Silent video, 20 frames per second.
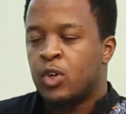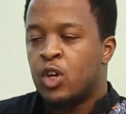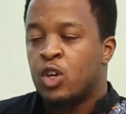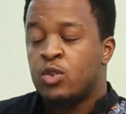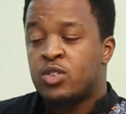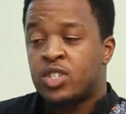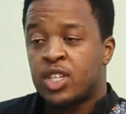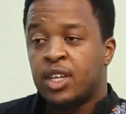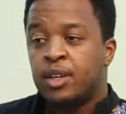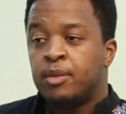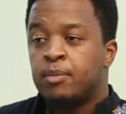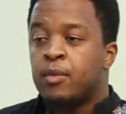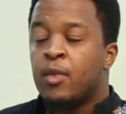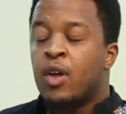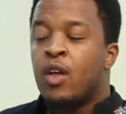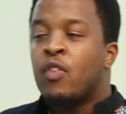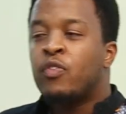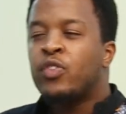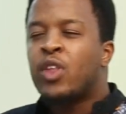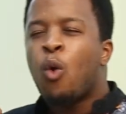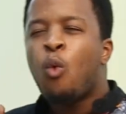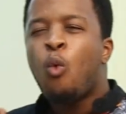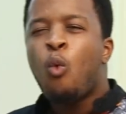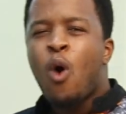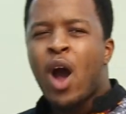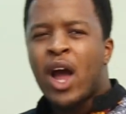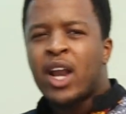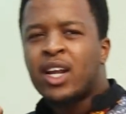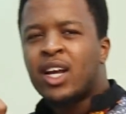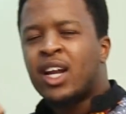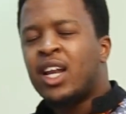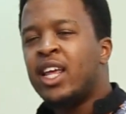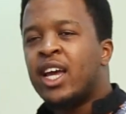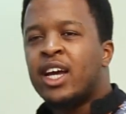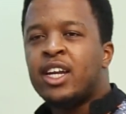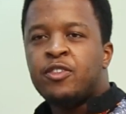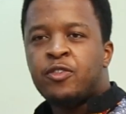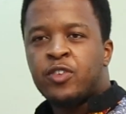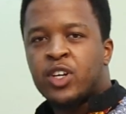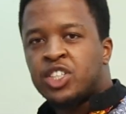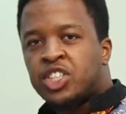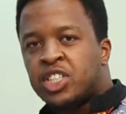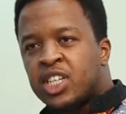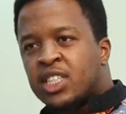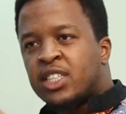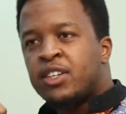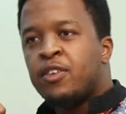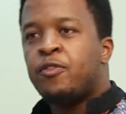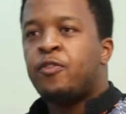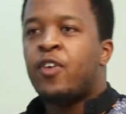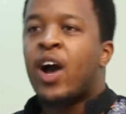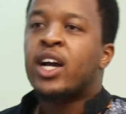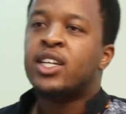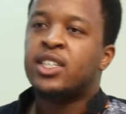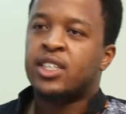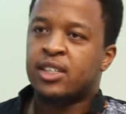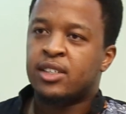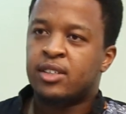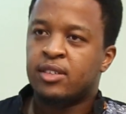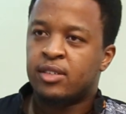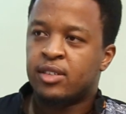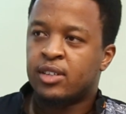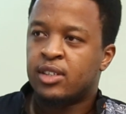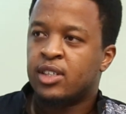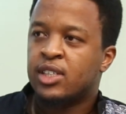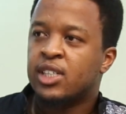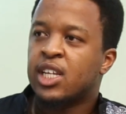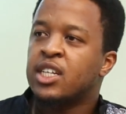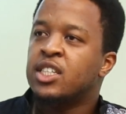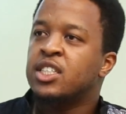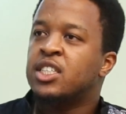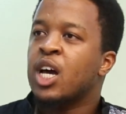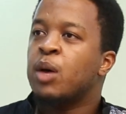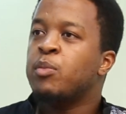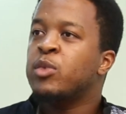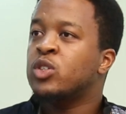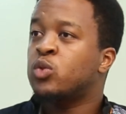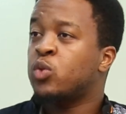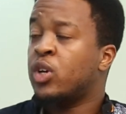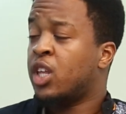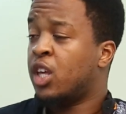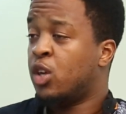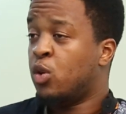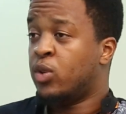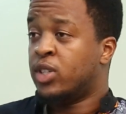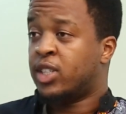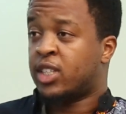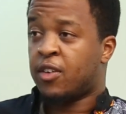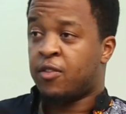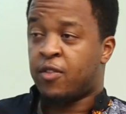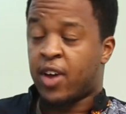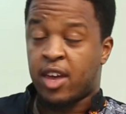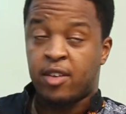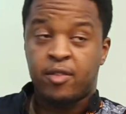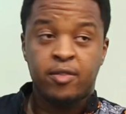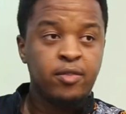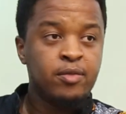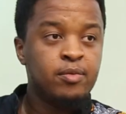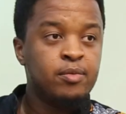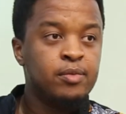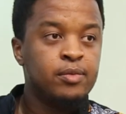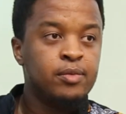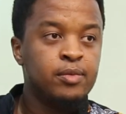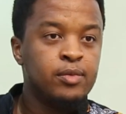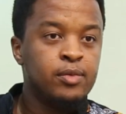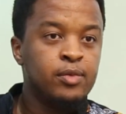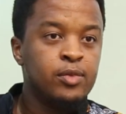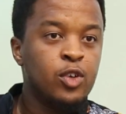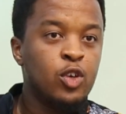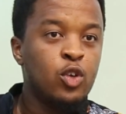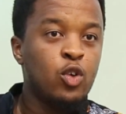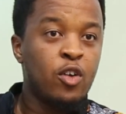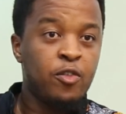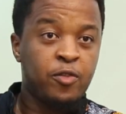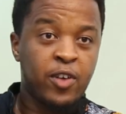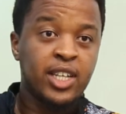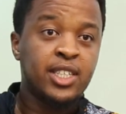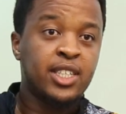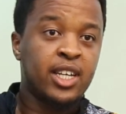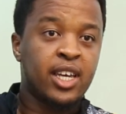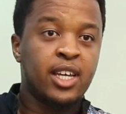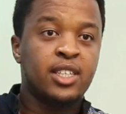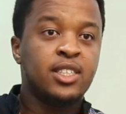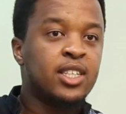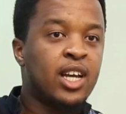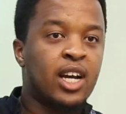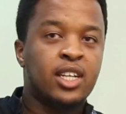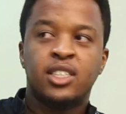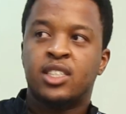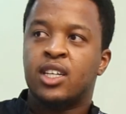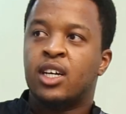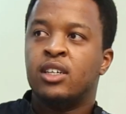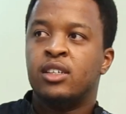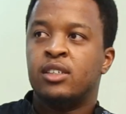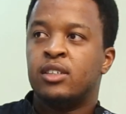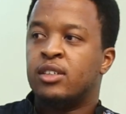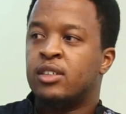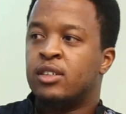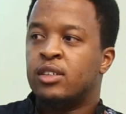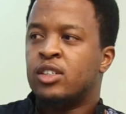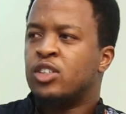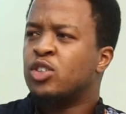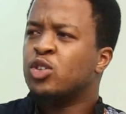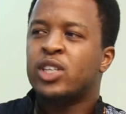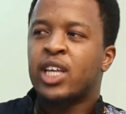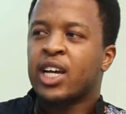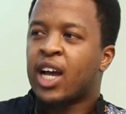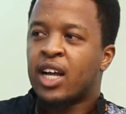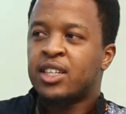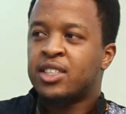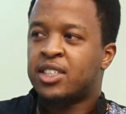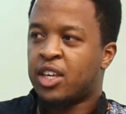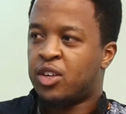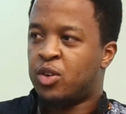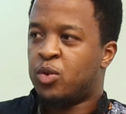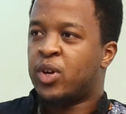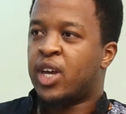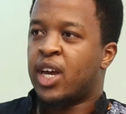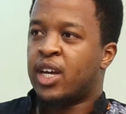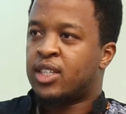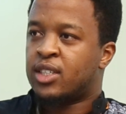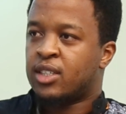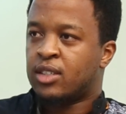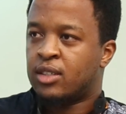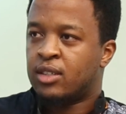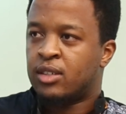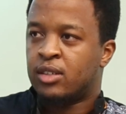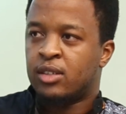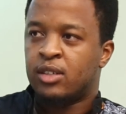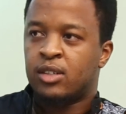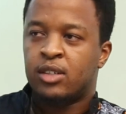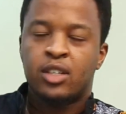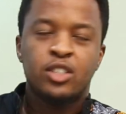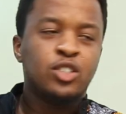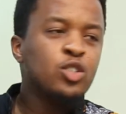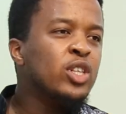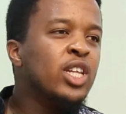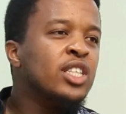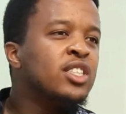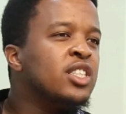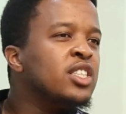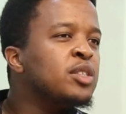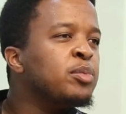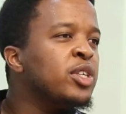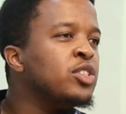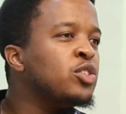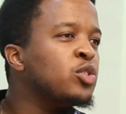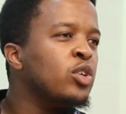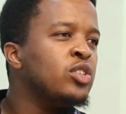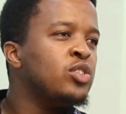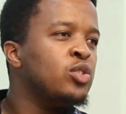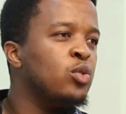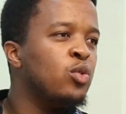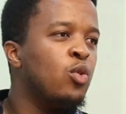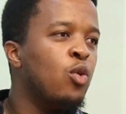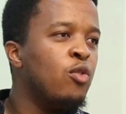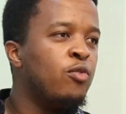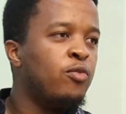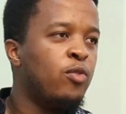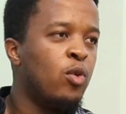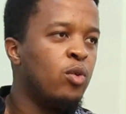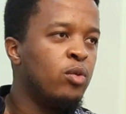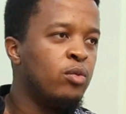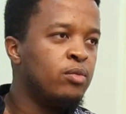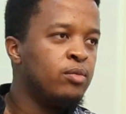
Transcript: You see, the one clear differentiating factor that determines whether you will survive your fight against cancer is not the cancer you get. It's not the treatment choice you go for.